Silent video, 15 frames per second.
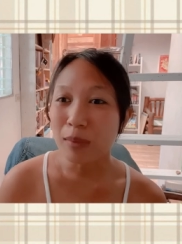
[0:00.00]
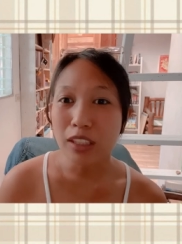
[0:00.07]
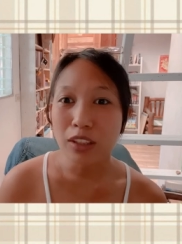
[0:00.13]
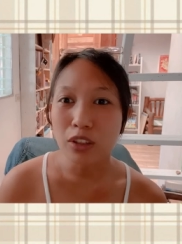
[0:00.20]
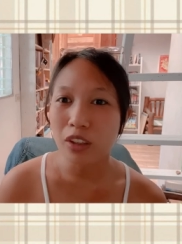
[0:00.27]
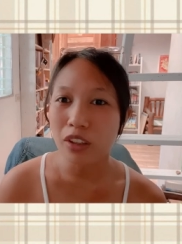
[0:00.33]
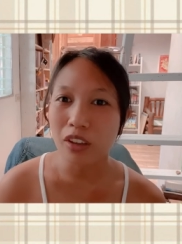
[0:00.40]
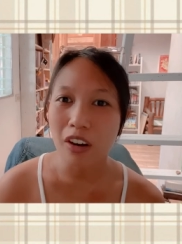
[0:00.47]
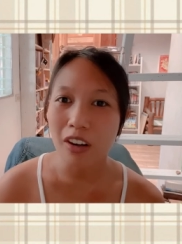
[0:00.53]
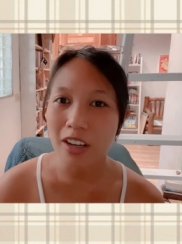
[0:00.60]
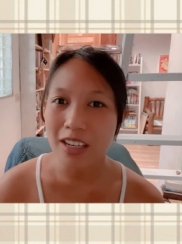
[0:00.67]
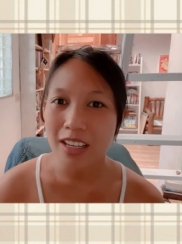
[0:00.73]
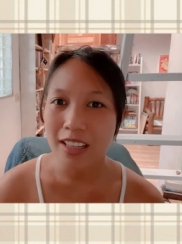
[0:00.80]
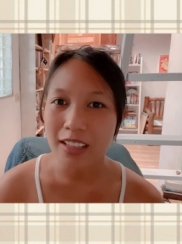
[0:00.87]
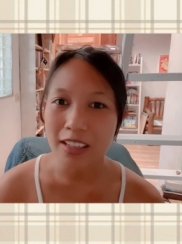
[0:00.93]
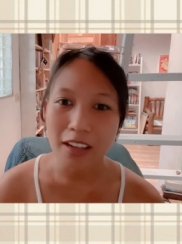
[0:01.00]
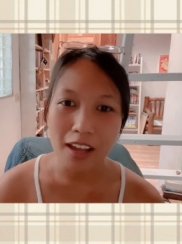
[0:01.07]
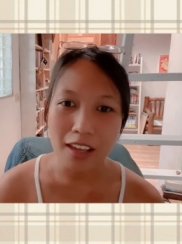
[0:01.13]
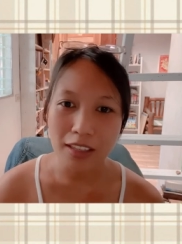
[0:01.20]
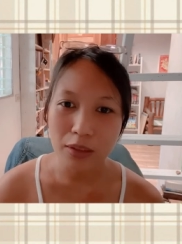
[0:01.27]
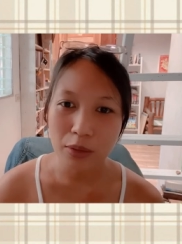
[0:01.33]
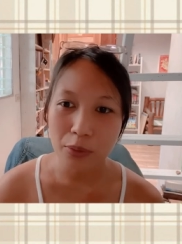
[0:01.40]
Meteor Garden in
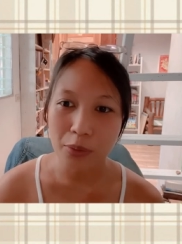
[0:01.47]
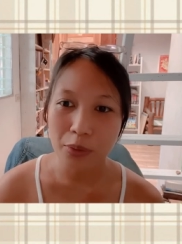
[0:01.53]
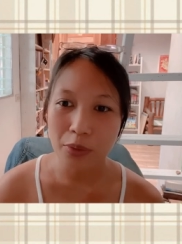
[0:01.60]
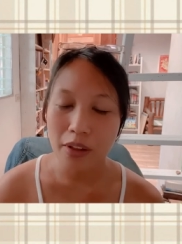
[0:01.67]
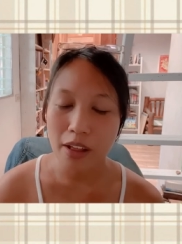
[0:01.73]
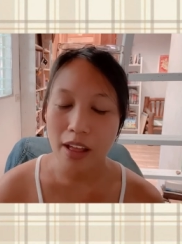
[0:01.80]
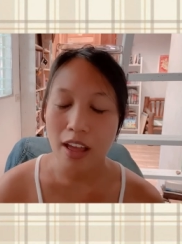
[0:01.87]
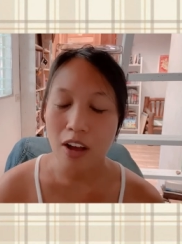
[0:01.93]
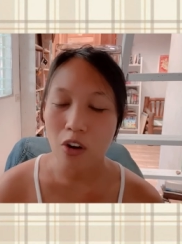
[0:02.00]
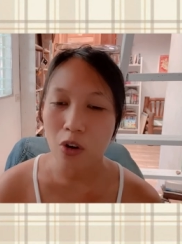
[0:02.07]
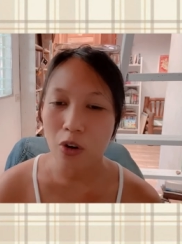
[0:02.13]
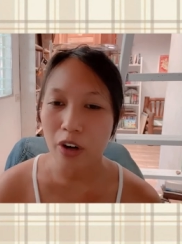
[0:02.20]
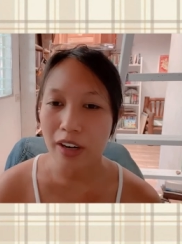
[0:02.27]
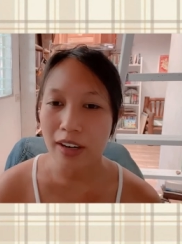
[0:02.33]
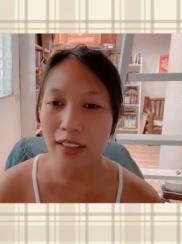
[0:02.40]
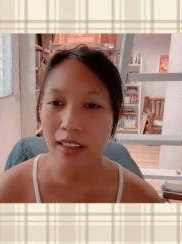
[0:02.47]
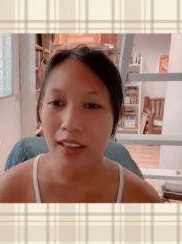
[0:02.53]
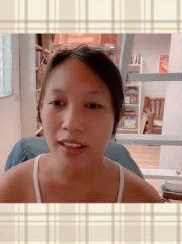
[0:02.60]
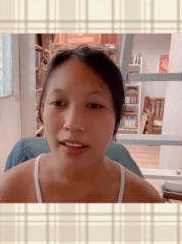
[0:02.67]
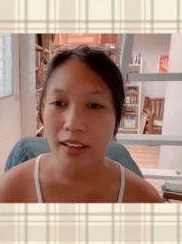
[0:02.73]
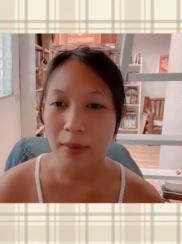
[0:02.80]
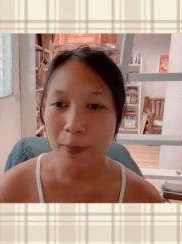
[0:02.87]
high school or
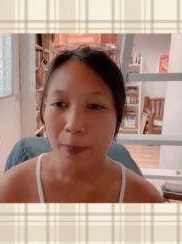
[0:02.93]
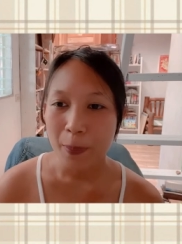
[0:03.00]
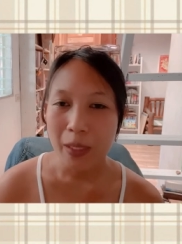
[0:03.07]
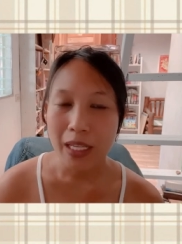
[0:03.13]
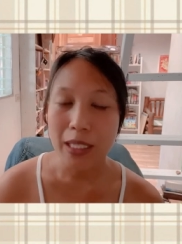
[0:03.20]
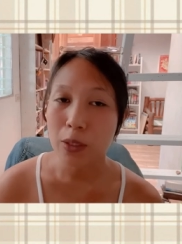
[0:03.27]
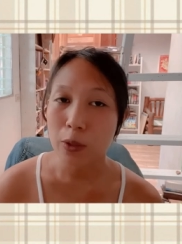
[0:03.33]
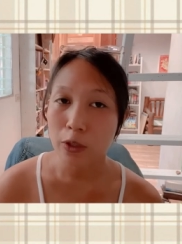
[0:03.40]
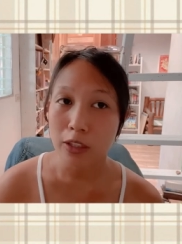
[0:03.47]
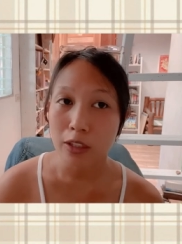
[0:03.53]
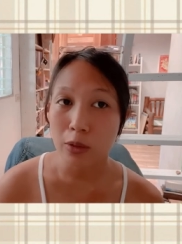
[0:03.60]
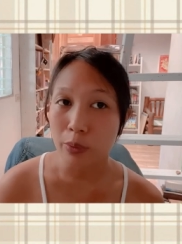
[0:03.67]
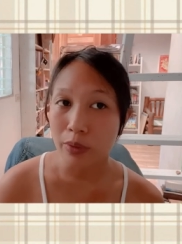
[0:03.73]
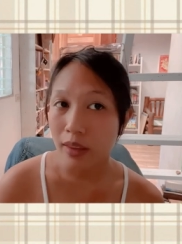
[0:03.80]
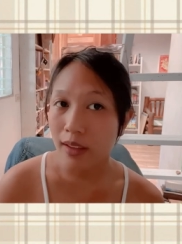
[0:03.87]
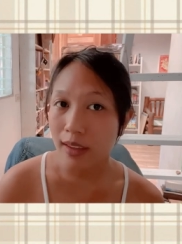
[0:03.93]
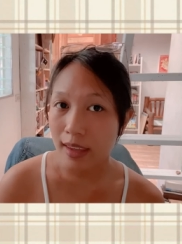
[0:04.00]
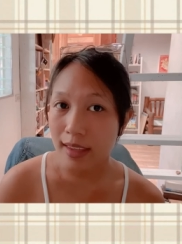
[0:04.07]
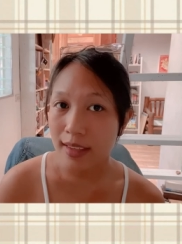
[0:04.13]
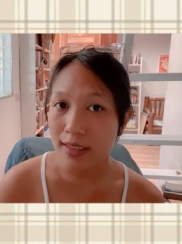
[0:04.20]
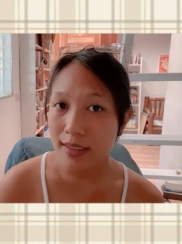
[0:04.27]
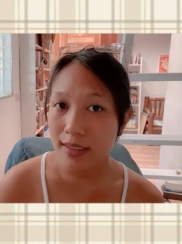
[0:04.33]
like it started with a
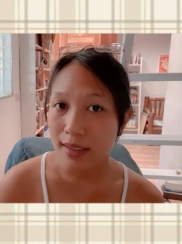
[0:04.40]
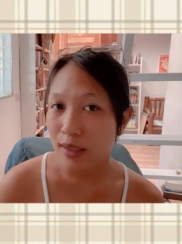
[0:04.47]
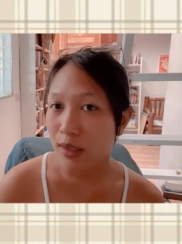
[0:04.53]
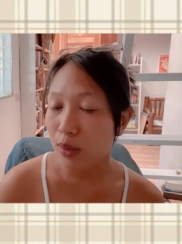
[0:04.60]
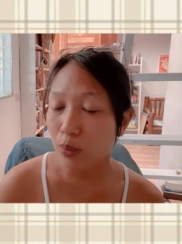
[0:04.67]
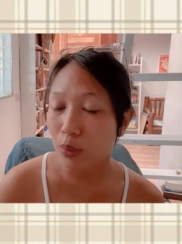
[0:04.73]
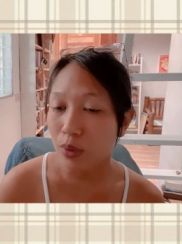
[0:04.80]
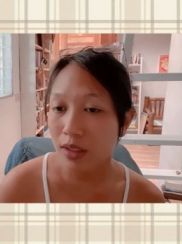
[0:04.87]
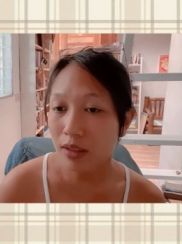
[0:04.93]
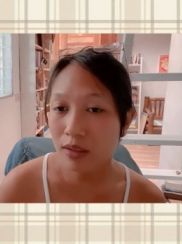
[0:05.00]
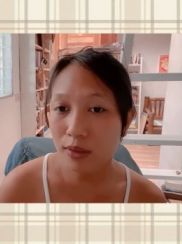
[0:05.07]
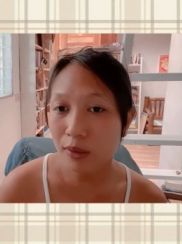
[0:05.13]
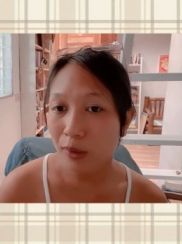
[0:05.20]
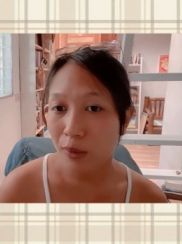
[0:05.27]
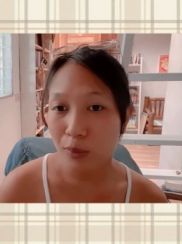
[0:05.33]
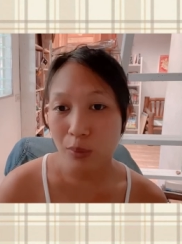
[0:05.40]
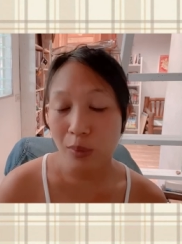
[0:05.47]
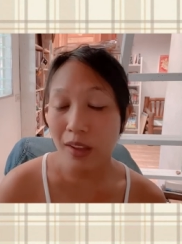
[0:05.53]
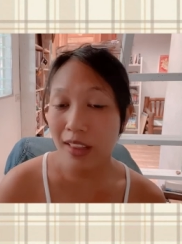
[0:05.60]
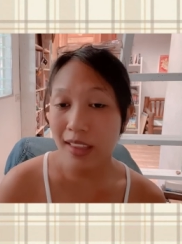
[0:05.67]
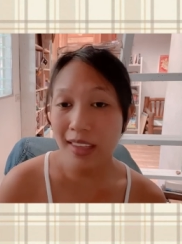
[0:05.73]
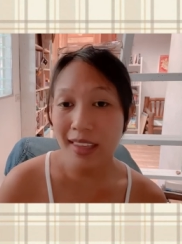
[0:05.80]
kiss, you would
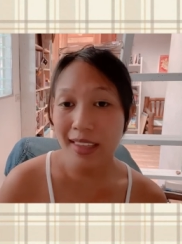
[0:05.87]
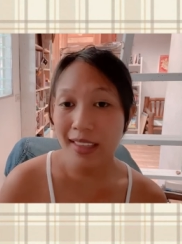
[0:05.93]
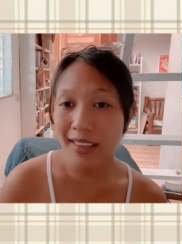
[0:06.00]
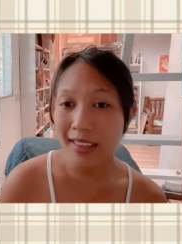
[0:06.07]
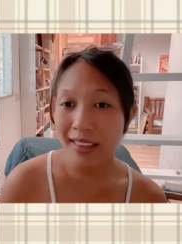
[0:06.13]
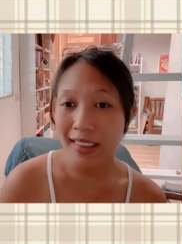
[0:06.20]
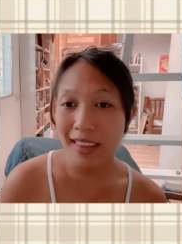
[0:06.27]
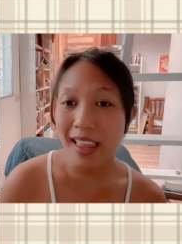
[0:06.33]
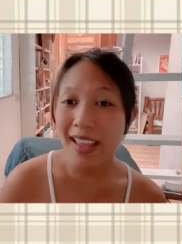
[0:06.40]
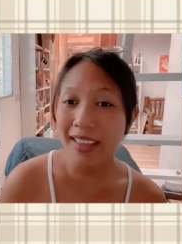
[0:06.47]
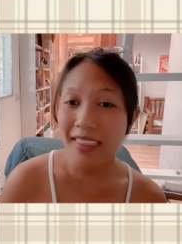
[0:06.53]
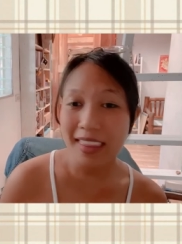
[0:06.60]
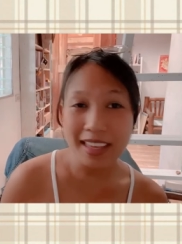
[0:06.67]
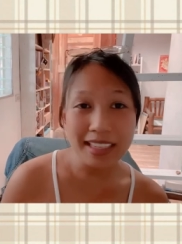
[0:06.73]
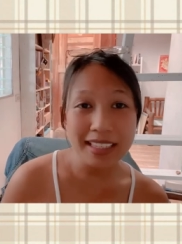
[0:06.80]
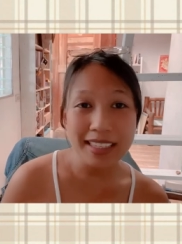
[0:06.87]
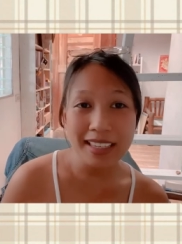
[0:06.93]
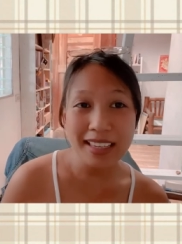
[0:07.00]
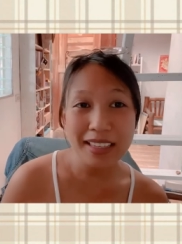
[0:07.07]
really like this.